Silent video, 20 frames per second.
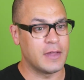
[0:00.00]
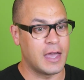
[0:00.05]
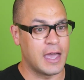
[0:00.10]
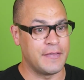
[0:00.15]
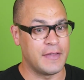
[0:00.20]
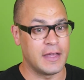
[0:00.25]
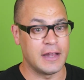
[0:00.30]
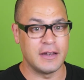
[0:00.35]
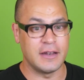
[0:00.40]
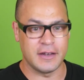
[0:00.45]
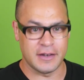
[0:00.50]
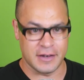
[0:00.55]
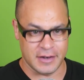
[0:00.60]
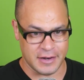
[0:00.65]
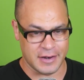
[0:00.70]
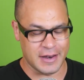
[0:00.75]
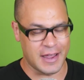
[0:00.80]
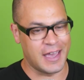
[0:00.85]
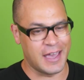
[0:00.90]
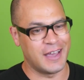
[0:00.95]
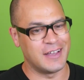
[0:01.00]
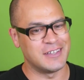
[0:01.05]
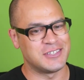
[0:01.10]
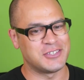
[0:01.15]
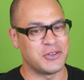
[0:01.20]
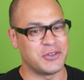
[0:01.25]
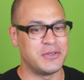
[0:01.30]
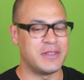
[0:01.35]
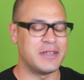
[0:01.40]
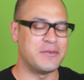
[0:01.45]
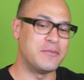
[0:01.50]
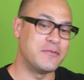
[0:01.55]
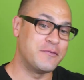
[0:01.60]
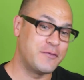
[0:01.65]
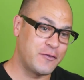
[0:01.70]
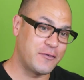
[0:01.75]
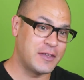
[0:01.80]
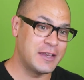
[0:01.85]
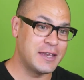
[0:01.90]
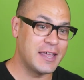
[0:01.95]
And then, so then
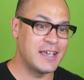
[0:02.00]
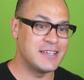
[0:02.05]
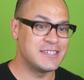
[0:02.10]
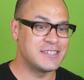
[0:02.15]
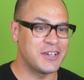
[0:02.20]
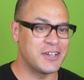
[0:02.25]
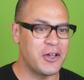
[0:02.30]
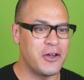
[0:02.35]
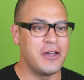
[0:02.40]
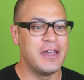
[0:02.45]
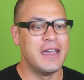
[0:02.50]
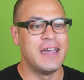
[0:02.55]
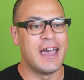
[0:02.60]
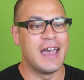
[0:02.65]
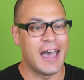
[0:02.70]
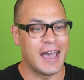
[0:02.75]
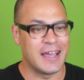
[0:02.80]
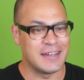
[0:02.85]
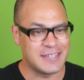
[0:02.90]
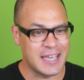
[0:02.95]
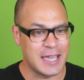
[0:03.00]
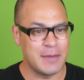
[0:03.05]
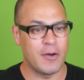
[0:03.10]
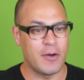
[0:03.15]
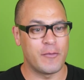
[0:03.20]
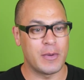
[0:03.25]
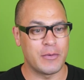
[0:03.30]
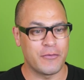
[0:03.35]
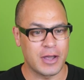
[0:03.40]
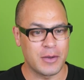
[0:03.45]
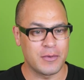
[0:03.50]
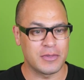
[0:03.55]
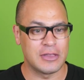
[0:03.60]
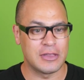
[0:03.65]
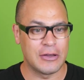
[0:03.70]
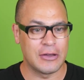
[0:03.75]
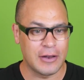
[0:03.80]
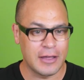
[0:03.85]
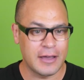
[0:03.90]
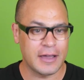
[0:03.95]
15 days ago, team, I've been ringing with
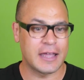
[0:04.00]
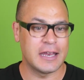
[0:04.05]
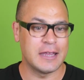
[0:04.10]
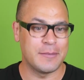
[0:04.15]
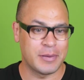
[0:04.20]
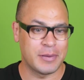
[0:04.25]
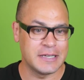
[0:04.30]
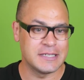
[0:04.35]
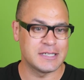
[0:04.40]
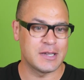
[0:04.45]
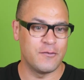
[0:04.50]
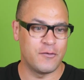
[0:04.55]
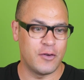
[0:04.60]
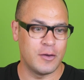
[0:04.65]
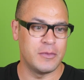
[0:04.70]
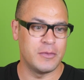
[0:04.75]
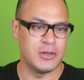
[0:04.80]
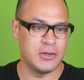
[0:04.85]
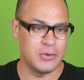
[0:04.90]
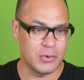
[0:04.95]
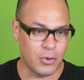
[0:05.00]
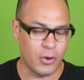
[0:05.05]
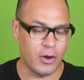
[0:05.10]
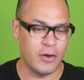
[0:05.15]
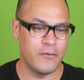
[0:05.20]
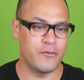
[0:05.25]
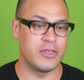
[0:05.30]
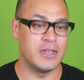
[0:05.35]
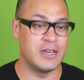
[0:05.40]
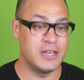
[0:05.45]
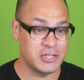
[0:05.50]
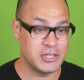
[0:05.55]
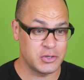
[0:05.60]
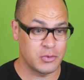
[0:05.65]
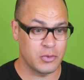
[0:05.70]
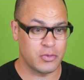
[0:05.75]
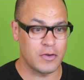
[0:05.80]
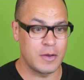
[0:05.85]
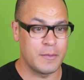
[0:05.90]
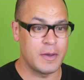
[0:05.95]
no luck. Can you please confirm the new quote for the additional
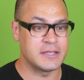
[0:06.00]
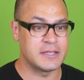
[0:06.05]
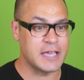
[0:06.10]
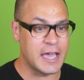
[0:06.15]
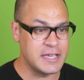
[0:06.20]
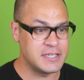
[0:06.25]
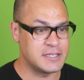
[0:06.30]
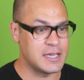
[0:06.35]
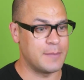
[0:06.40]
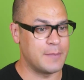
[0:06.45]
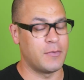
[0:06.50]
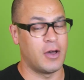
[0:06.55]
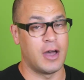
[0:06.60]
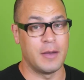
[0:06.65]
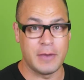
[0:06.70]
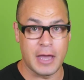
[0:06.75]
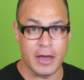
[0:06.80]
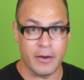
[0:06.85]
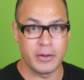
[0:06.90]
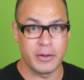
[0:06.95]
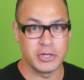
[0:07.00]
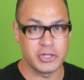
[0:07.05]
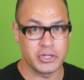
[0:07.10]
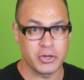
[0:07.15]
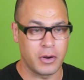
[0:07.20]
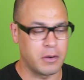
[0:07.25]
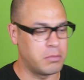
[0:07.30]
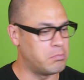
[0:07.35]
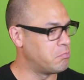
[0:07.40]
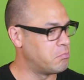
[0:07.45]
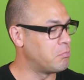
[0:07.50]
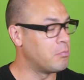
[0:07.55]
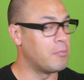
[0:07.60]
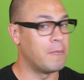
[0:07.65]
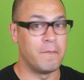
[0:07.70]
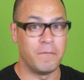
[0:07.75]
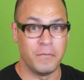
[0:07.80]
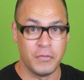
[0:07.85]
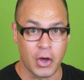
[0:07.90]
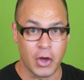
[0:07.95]
3 months ASAP? I'm now uninsured.
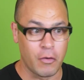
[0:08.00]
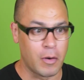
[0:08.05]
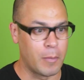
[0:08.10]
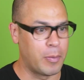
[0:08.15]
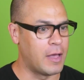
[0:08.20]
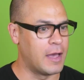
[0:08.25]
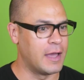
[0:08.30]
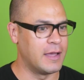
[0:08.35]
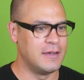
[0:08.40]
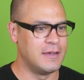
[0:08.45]
No reply.